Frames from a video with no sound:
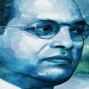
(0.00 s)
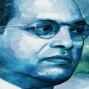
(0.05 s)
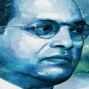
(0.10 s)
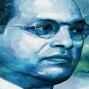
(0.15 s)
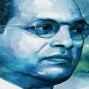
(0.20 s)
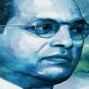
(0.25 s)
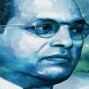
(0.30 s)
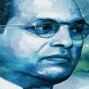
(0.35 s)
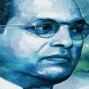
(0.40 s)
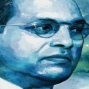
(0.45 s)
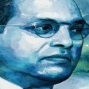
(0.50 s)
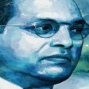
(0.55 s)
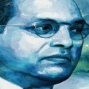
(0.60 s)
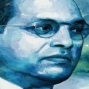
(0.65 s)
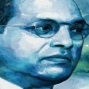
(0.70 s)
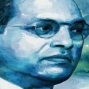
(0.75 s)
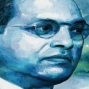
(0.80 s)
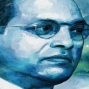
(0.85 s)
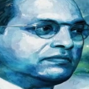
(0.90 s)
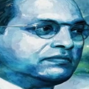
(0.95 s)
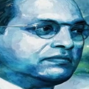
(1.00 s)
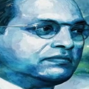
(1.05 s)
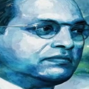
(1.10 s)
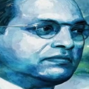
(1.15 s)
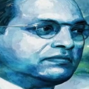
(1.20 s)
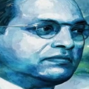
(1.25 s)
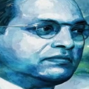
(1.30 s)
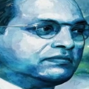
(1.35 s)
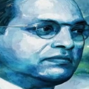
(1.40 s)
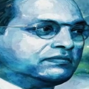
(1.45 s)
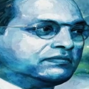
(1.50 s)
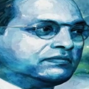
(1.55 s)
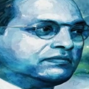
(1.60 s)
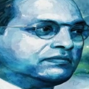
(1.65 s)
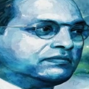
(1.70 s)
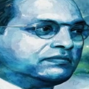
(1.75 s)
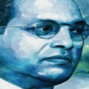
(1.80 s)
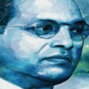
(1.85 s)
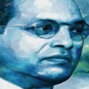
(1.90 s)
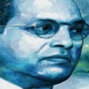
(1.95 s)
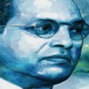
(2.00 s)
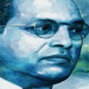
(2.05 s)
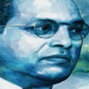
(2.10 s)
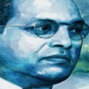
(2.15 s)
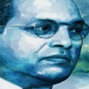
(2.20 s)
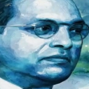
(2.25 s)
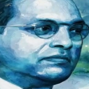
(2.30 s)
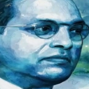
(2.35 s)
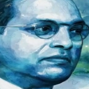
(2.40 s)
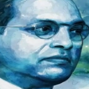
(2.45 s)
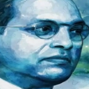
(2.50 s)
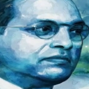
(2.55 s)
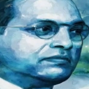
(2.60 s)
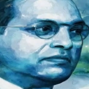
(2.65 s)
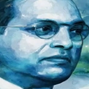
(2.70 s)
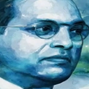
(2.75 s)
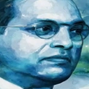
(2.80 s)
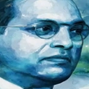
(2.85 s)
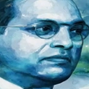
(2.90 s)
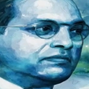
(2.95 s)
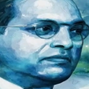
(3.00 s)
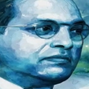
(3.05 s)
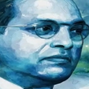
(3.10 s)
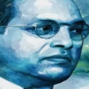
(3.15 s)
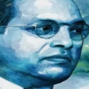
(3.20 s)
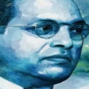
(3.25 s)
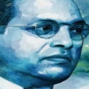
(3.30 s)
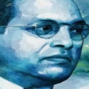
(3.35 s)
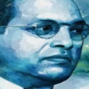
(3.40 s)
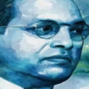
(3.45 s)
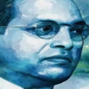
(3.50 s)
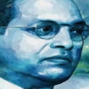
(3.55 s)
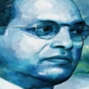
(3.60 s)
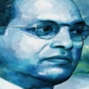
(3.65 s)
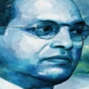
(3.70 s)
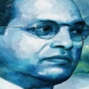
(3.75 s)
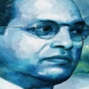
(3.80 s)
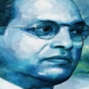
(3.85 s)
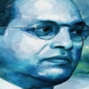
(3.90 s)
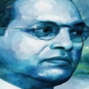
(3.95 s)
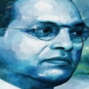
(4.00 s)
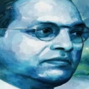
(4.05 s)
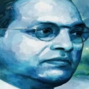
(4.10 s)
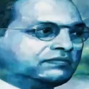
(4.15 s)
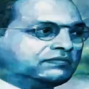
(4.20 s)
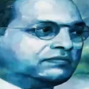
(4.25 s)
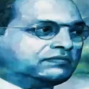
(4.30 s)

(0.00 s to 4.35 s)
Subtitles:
(silence)